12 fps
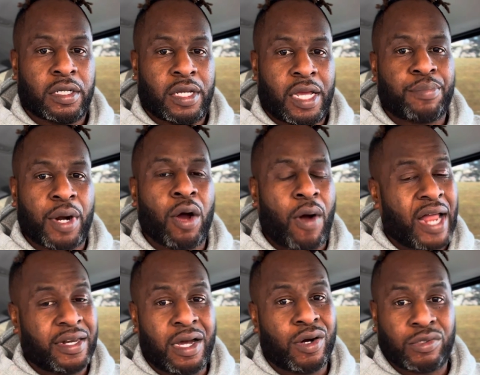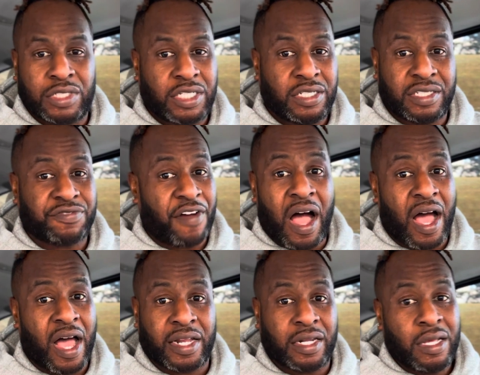And bro, I know she's
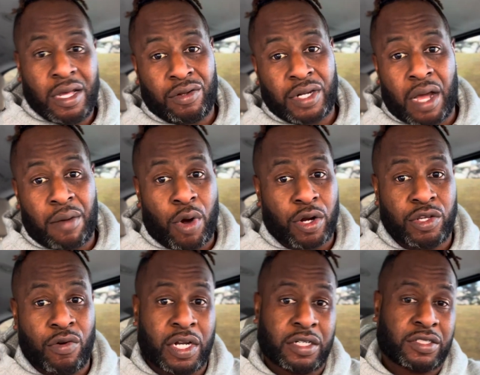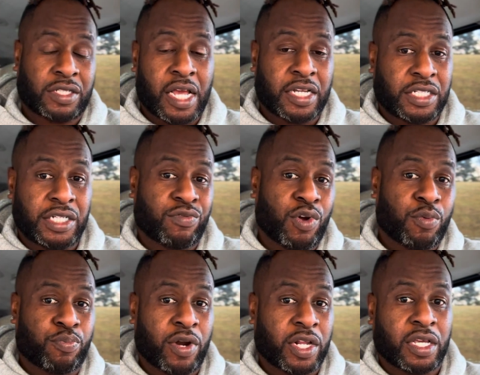fine. Oh no, Mark, you don't understand. She's real
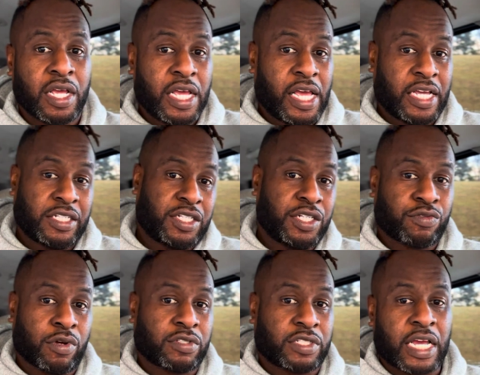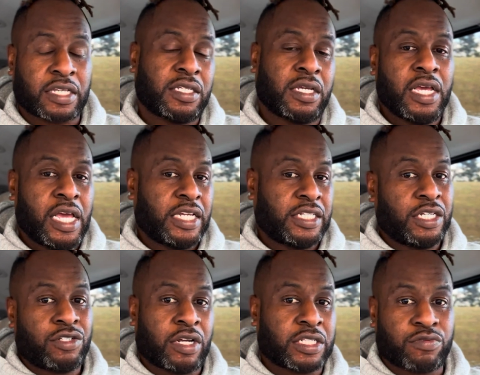pretty and she's real sexy and she
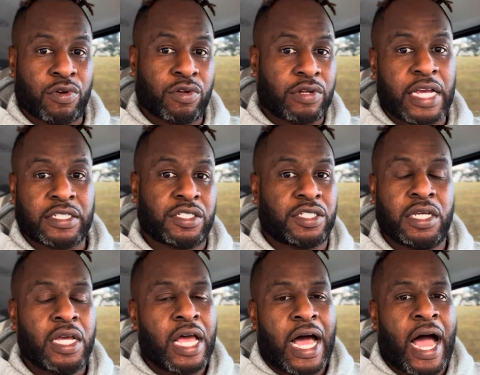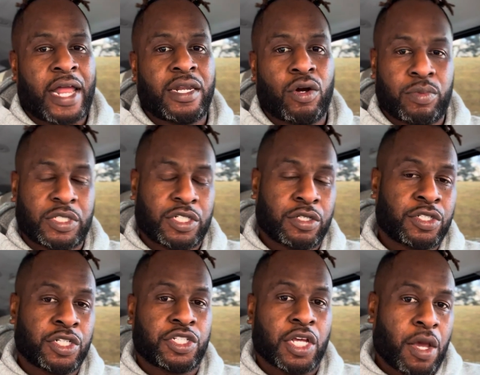dresses real nice. And I know, but
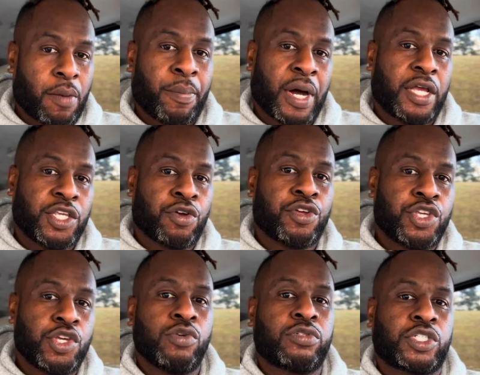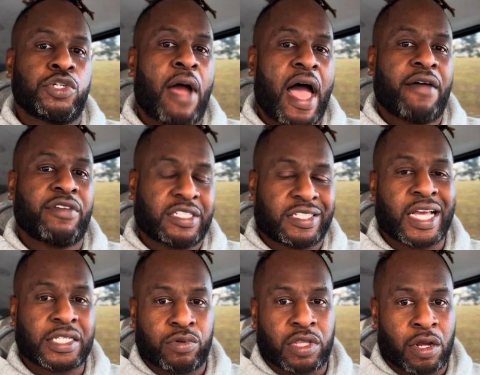you're used to having
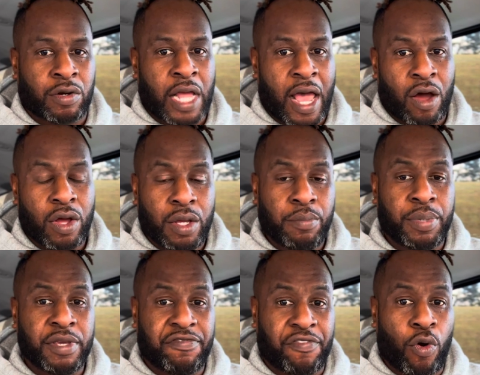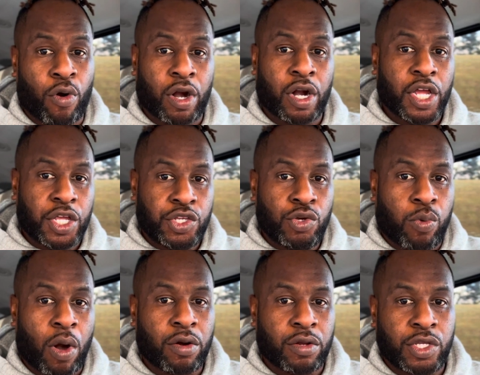sex with her now. Before, you
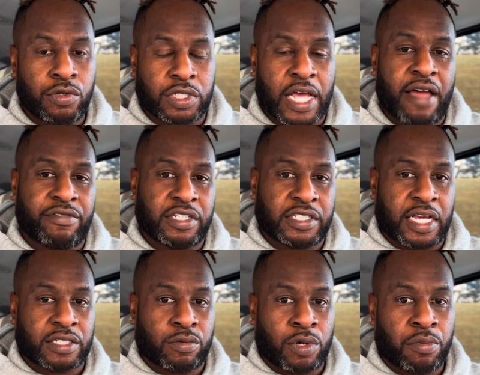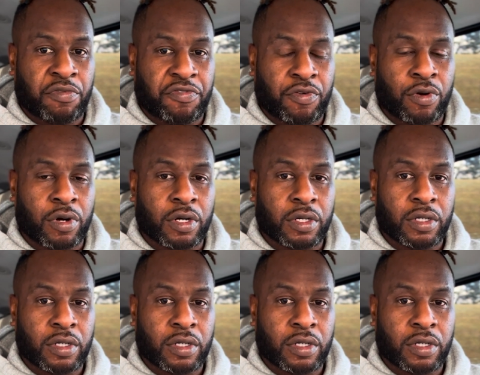weren't used to having sex with her before.